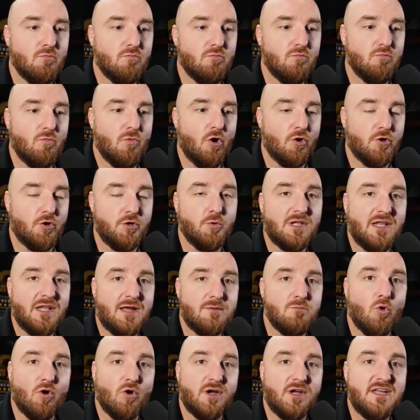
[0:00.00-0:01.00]
or you would like
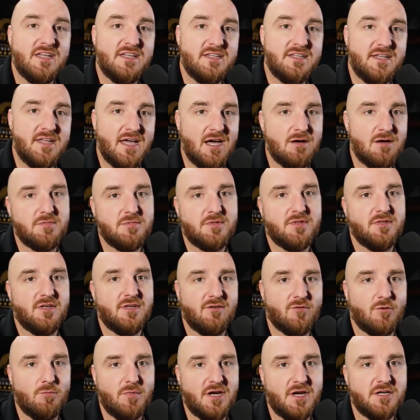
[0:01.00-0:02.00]
more in-depth
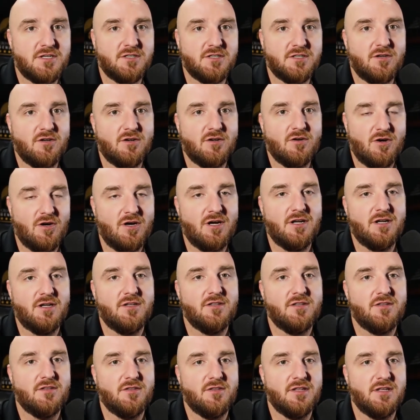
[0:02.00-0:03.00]
information on
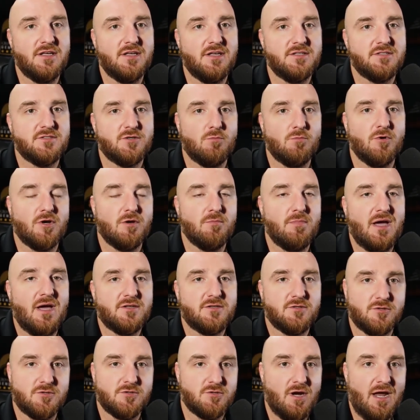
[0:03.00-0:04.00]
these turbo
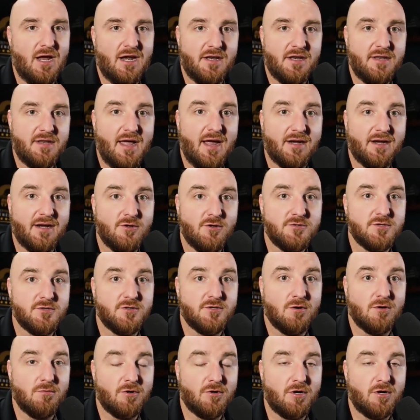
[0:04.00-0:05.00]
capacitors or how to diagnose a
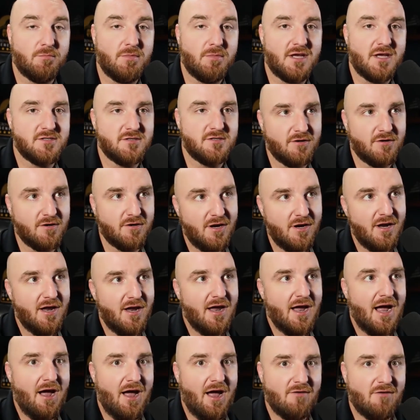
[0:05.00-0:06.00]
turbo capacitor.
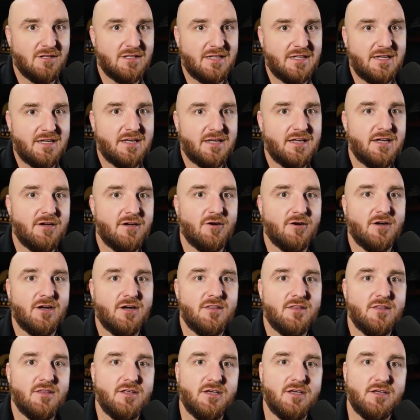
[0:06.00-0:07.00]
I'll have a link here
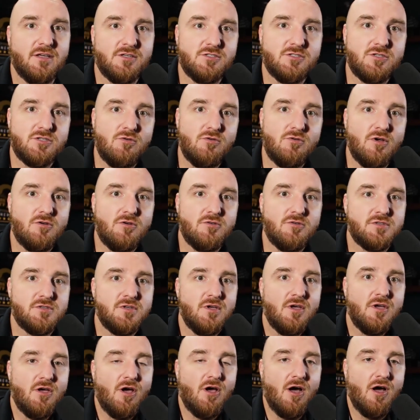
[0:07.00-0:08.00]
in the show notes
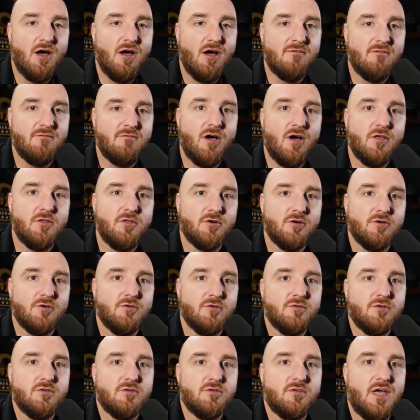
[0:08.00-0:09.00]
of other
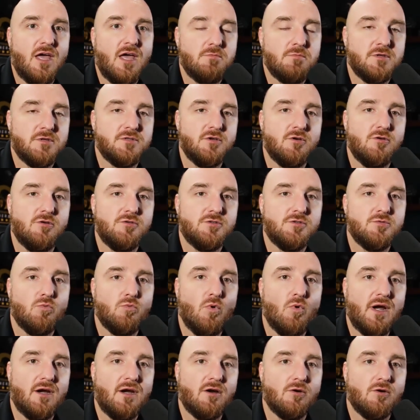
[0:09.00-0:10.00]
episodes
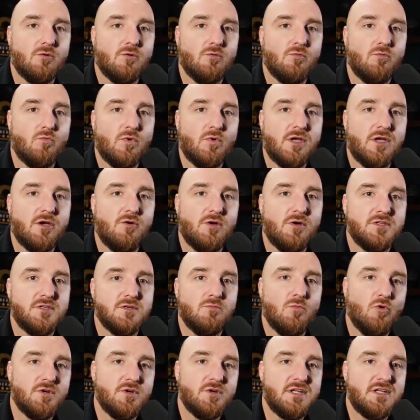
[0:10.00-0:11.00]
where we go into
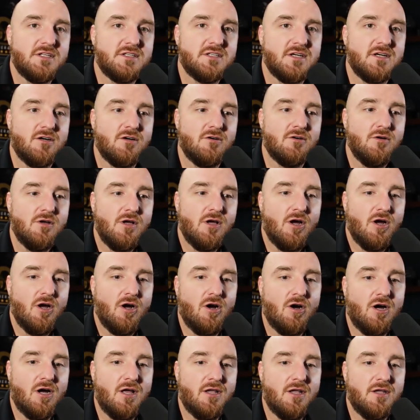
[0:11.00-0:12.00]
more detail
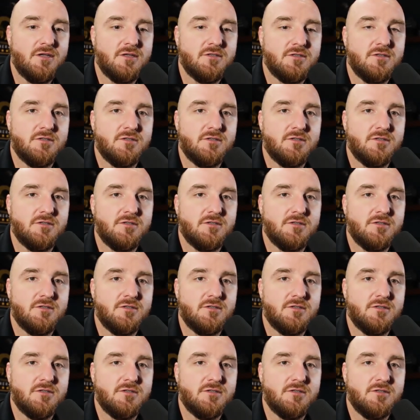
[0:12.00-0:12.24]
on